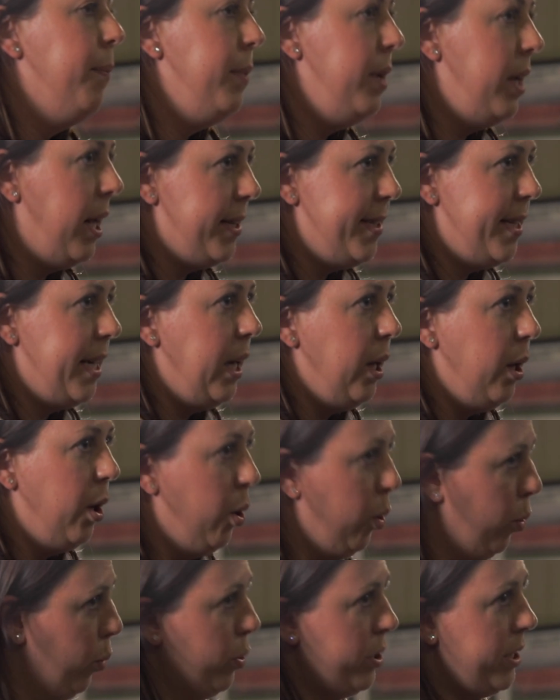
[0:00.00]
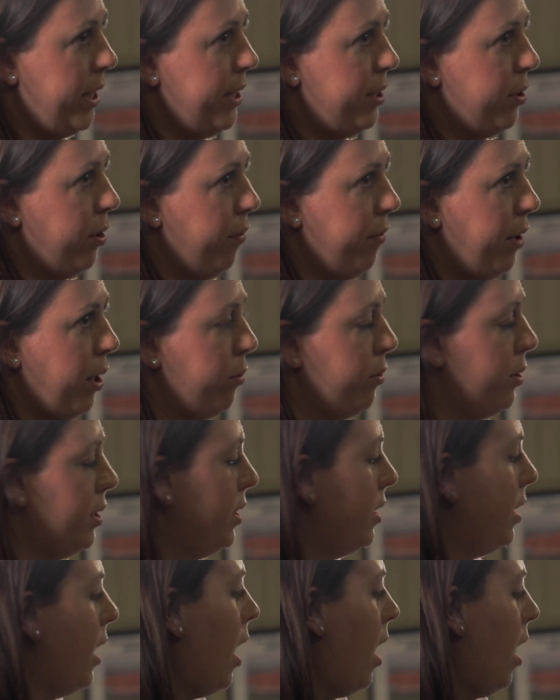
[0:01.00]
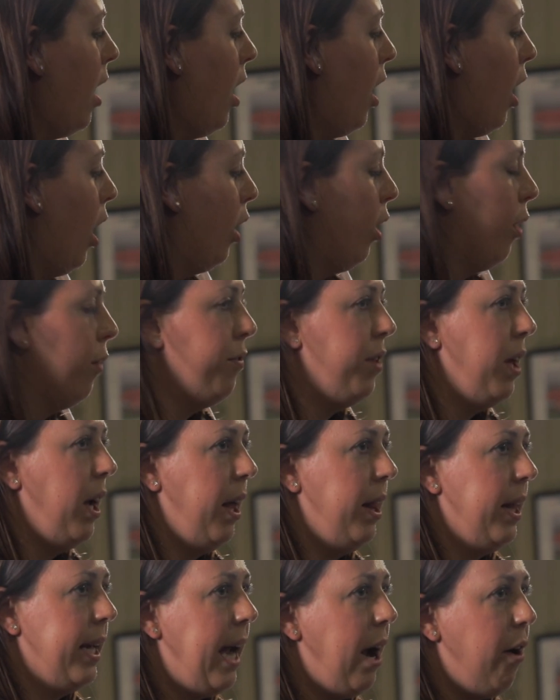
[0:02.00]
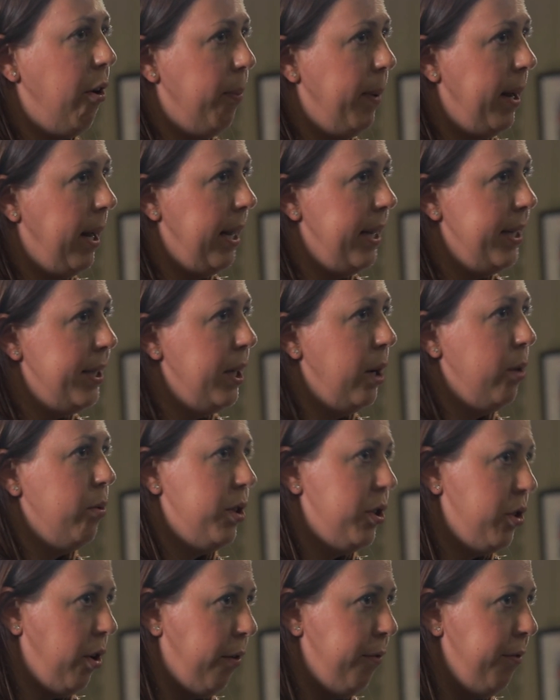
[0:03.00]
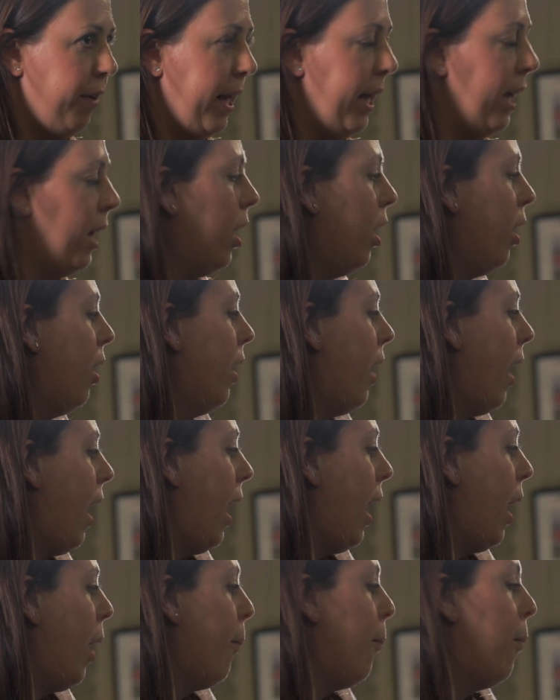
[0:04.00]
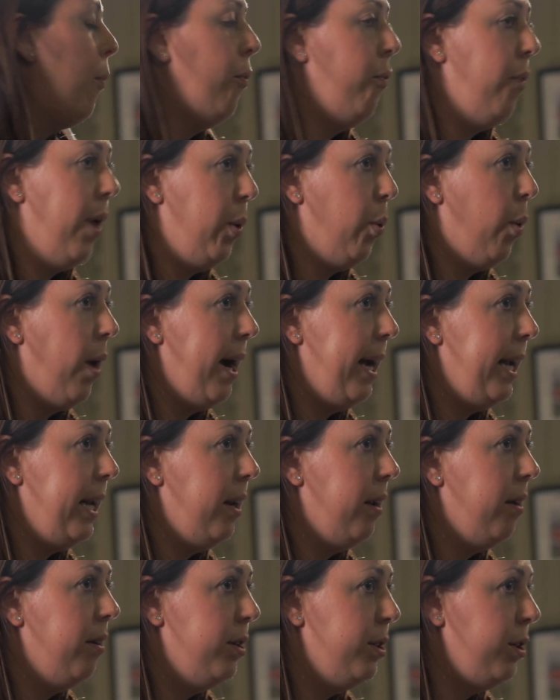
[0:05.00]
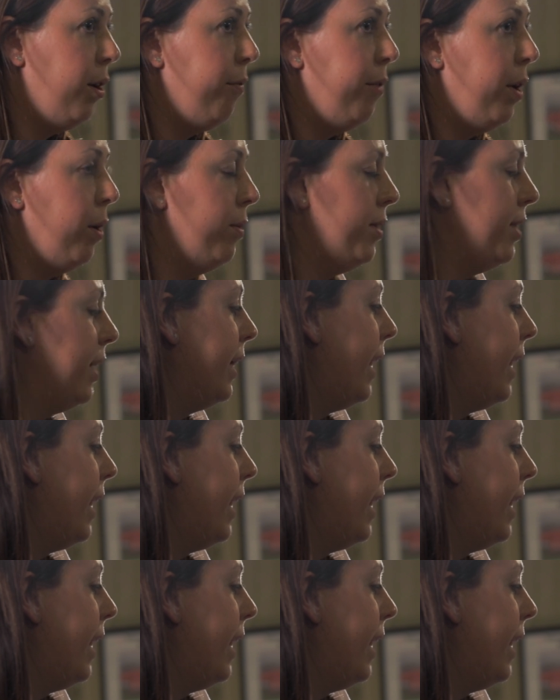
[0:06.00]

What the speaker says: nutty, woody sort of notes, a lot of the caramelised notes, toffee, red wine sort of notes